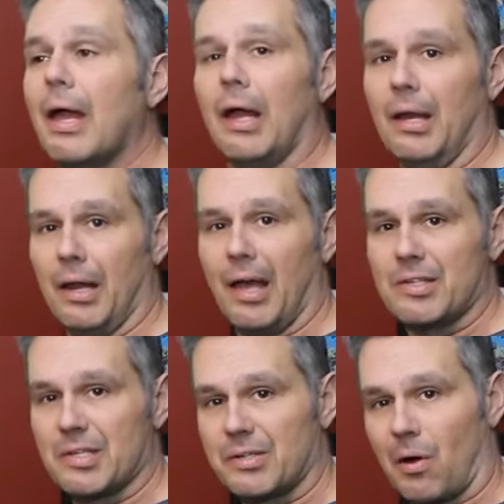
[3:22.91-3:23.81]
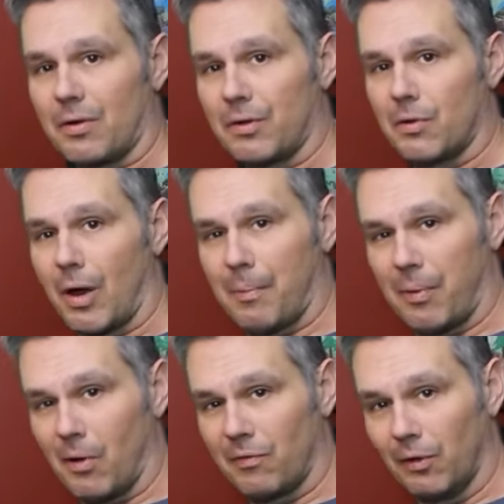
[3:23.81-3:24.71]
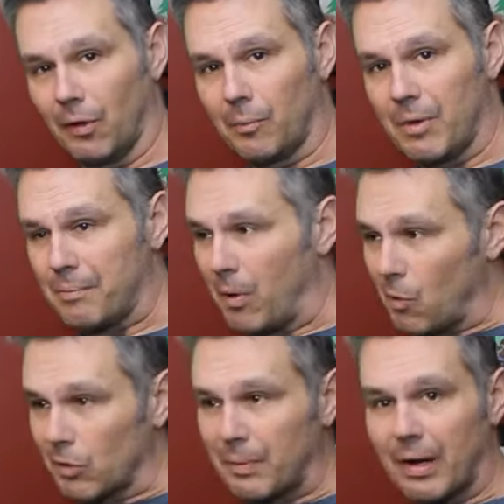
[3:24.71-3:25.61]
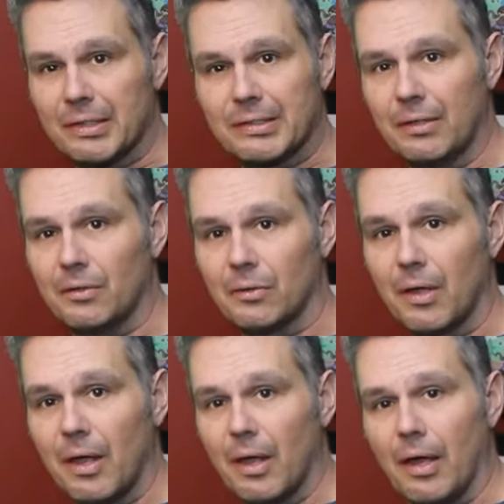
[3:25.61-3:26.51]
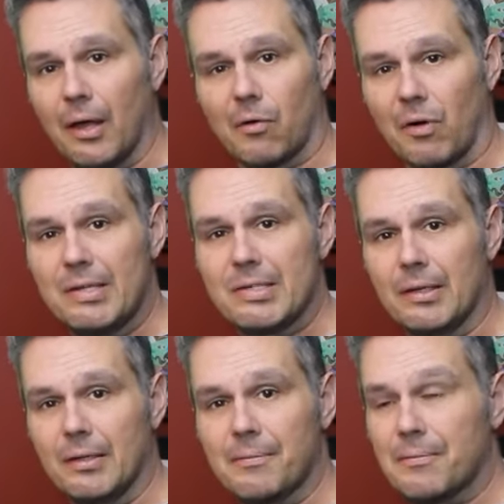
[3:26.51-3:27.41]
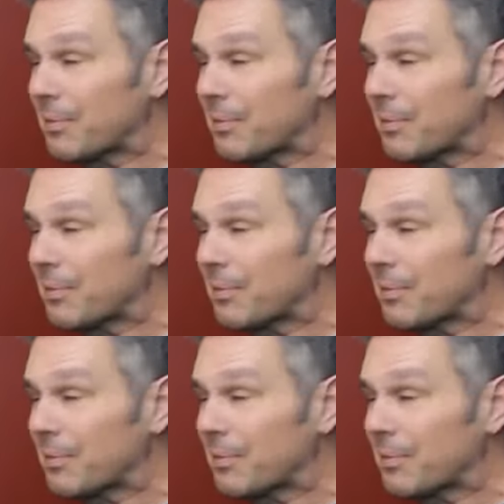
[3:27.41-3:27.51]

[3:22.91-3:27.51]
And then as it starts to drop off a little bit, my horsepower is still increasing.